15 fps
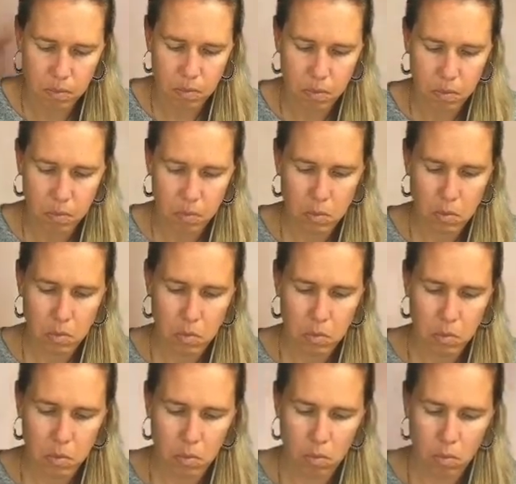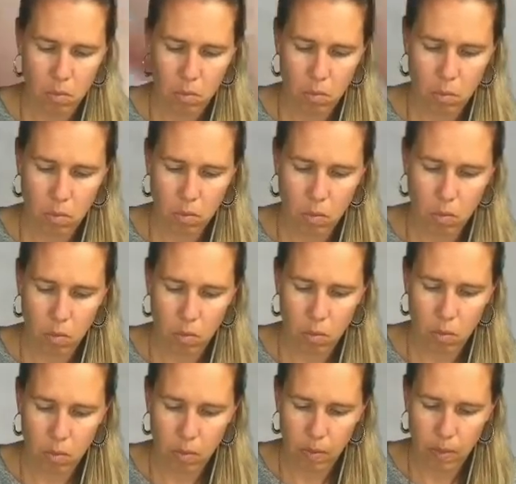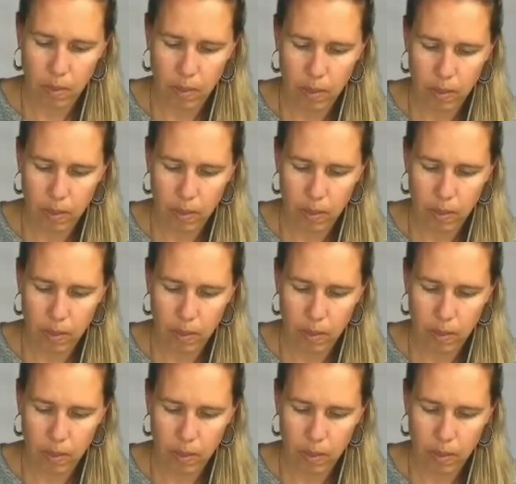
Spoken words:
(silence)